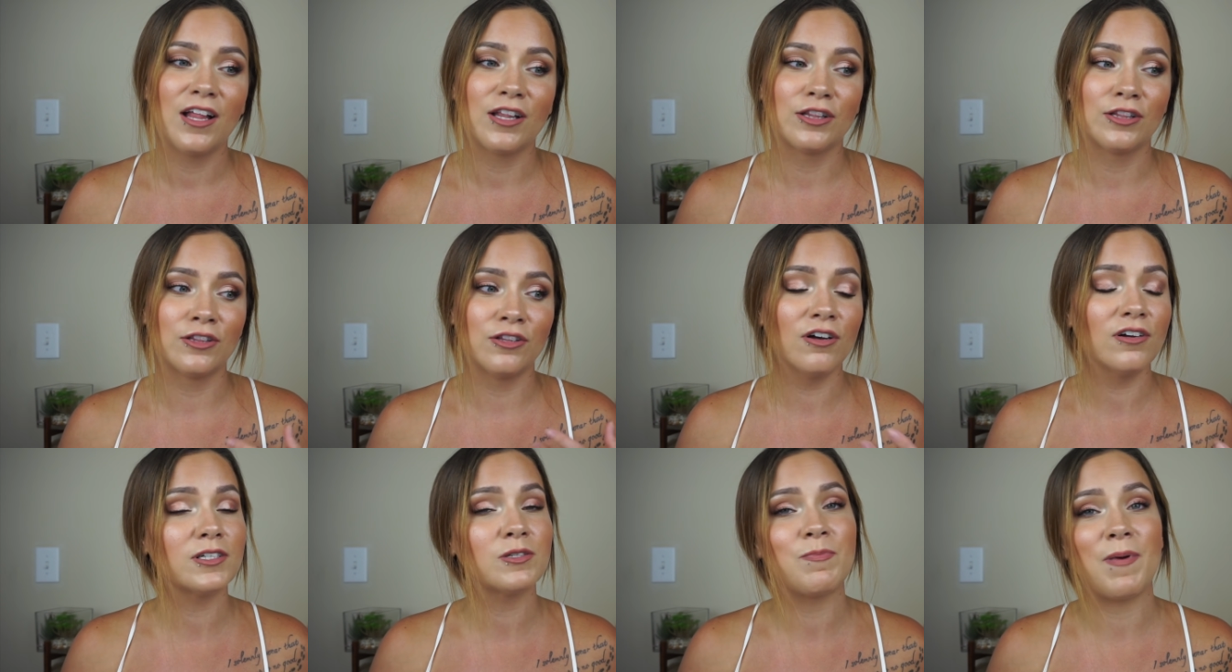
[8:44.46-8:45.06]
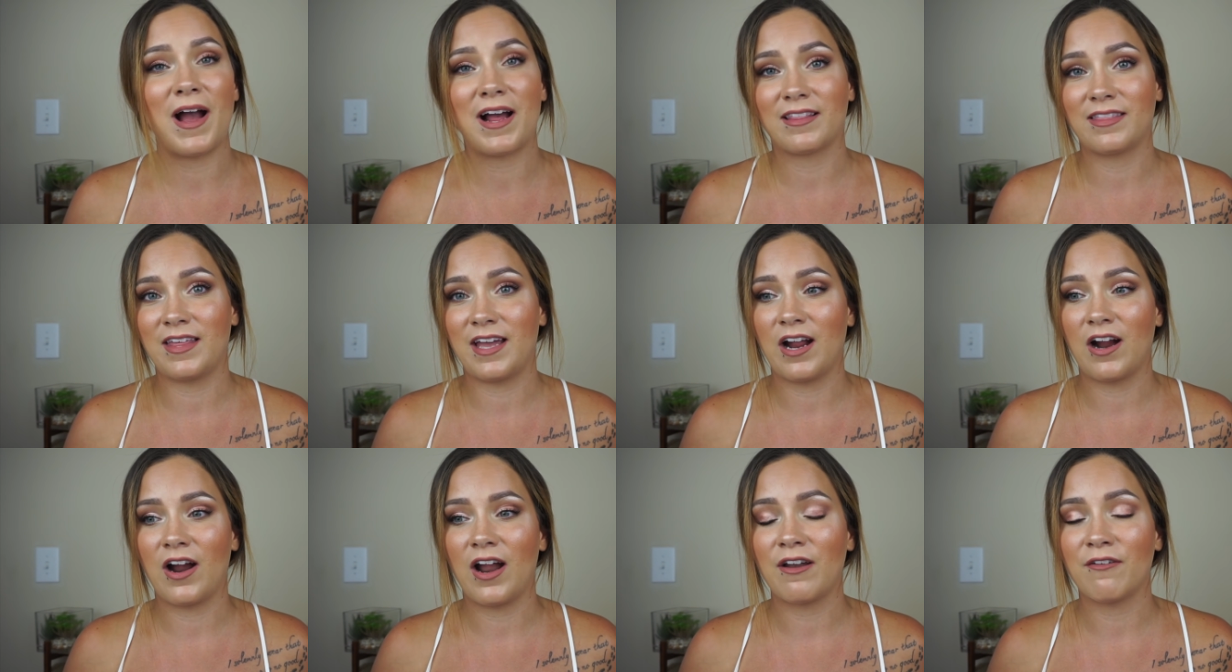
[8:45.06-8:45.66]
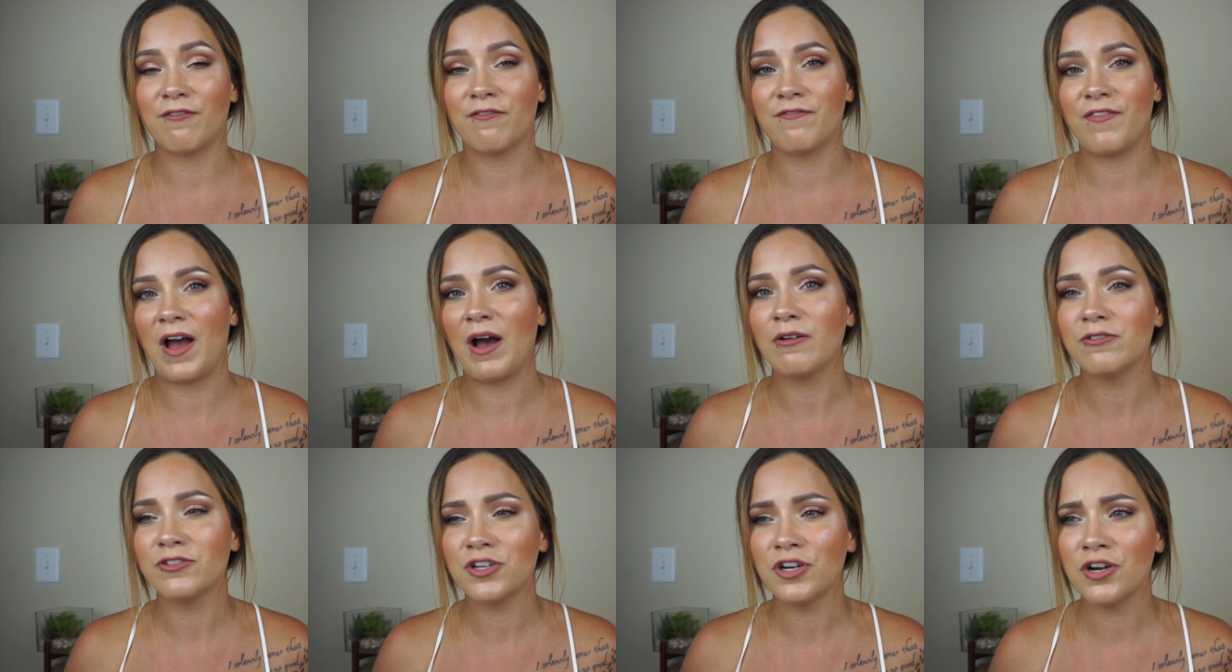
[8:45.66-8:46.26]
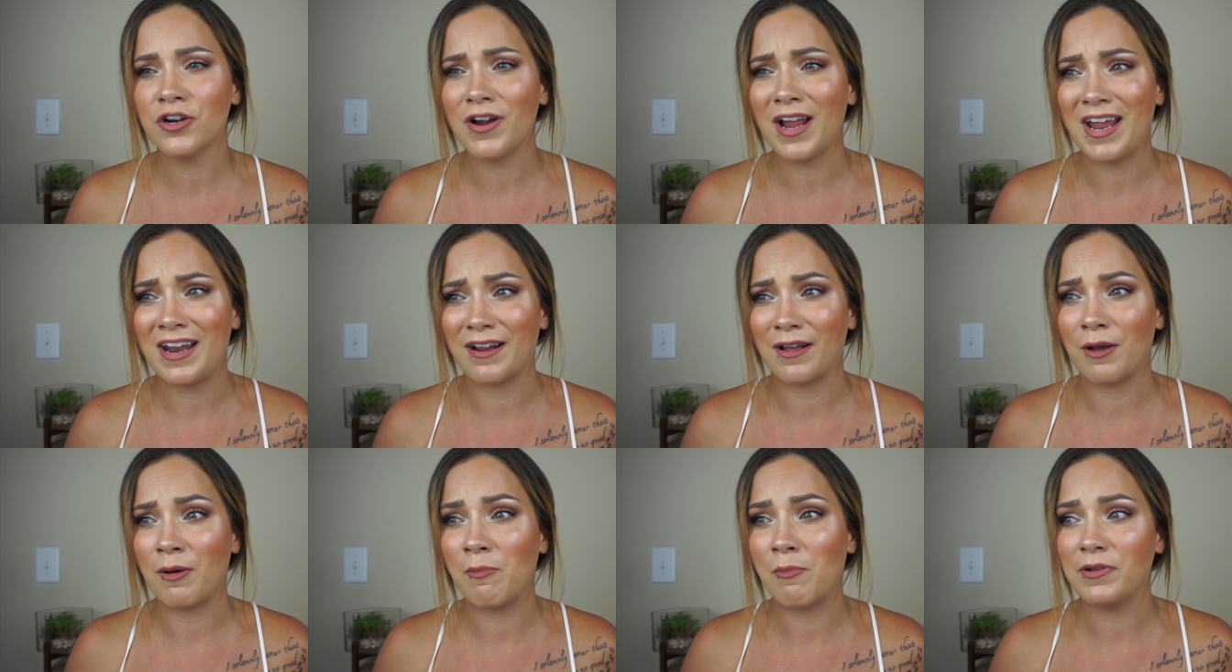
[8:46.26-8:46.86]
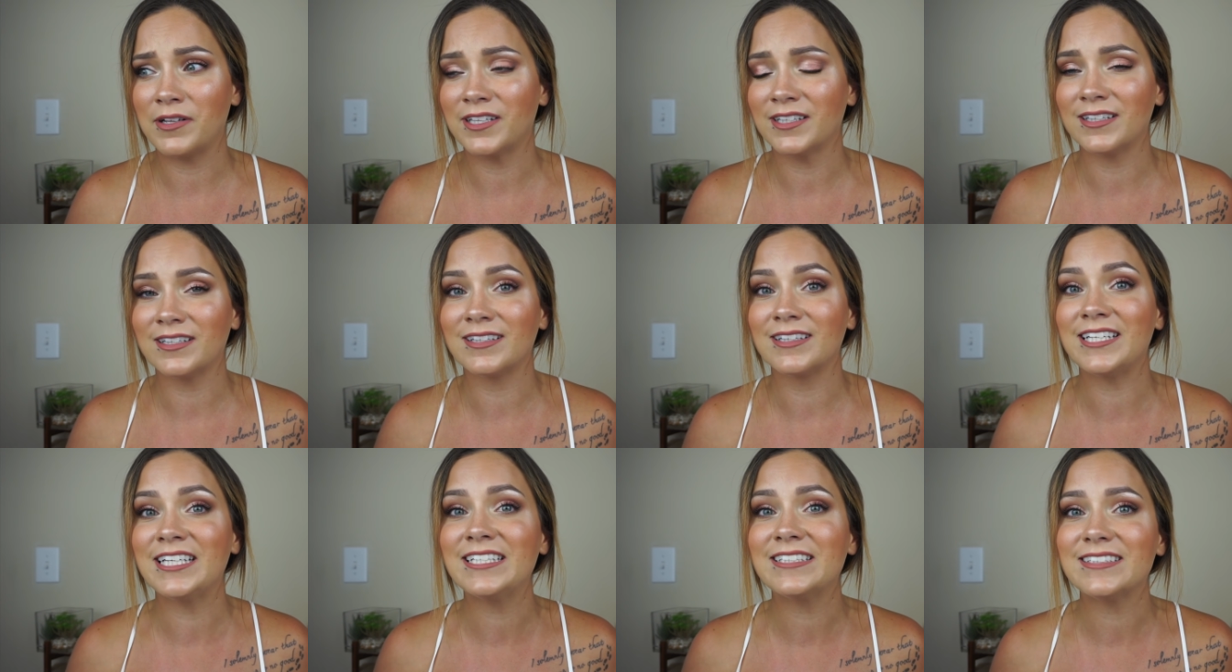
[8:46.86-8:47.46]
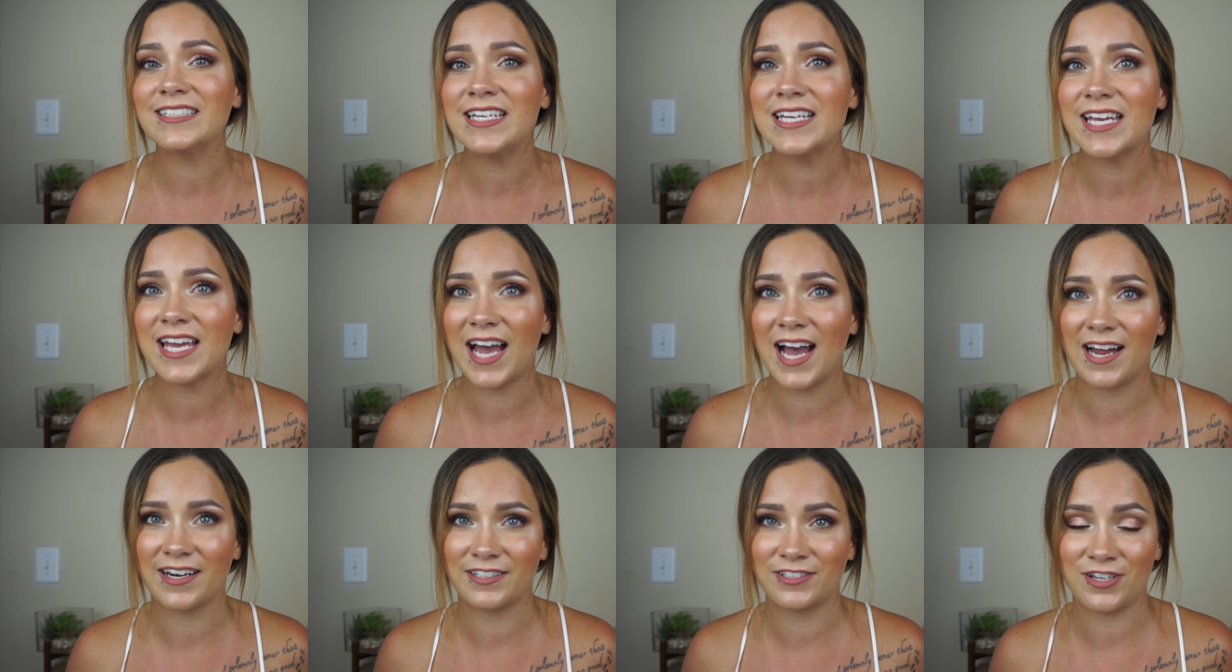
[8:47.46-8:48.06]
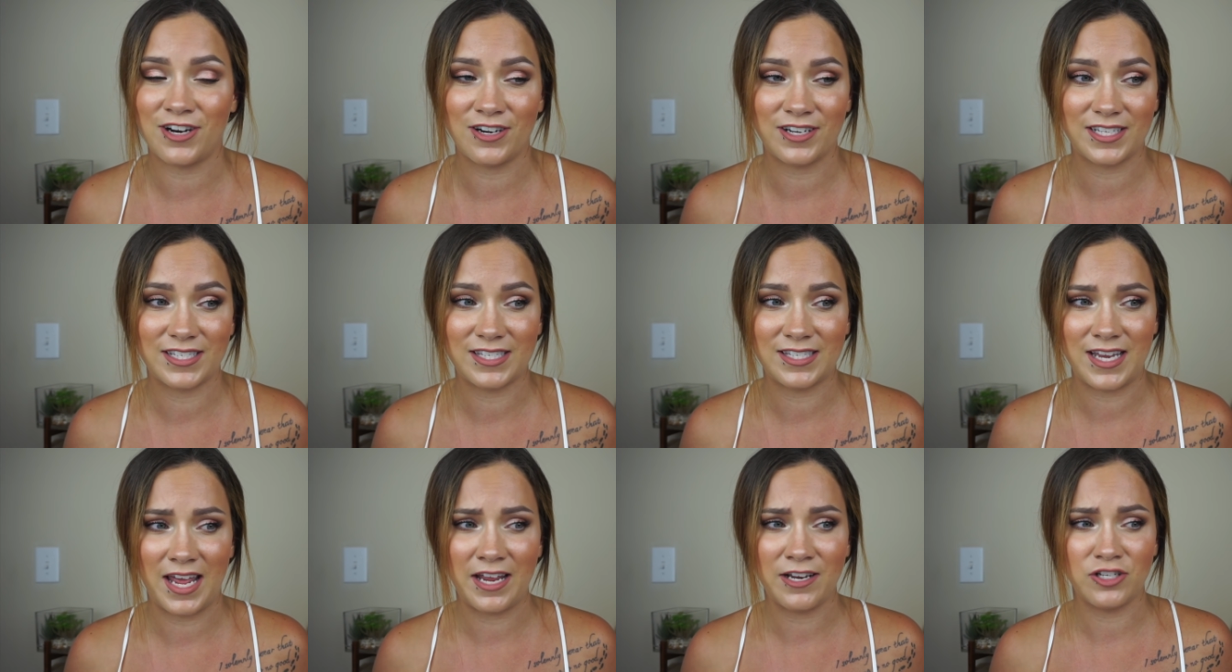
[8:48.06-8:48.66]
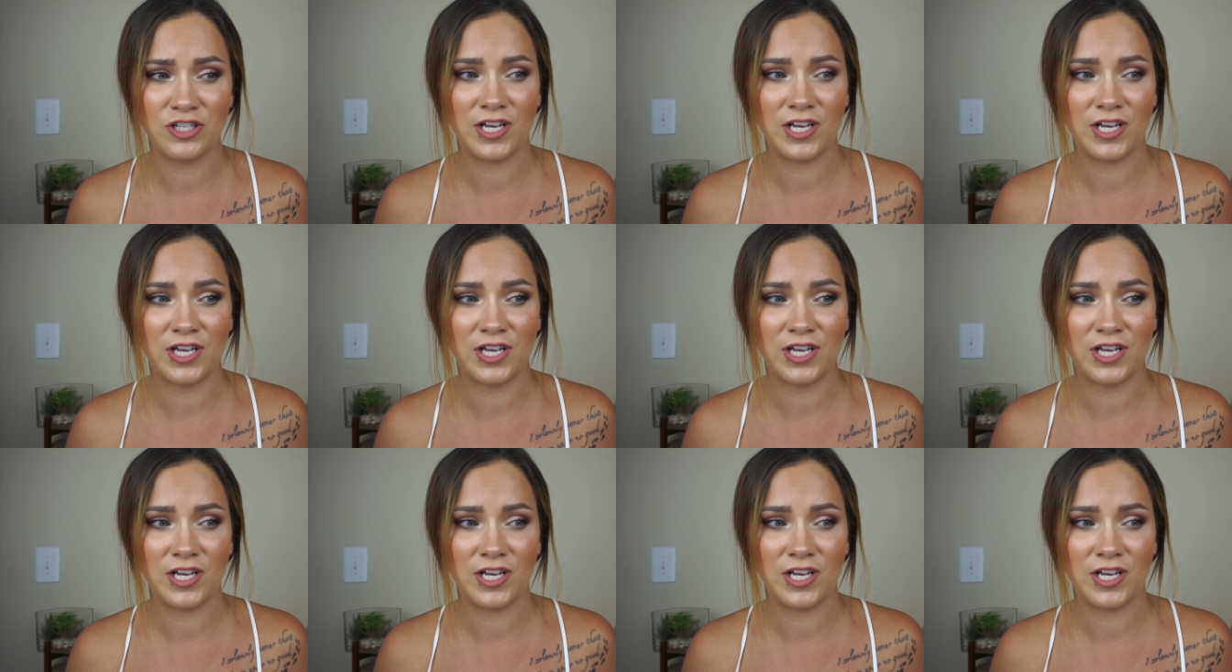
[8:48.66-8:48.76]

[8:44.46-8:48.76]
looked back there and found her in a completely catatonic state.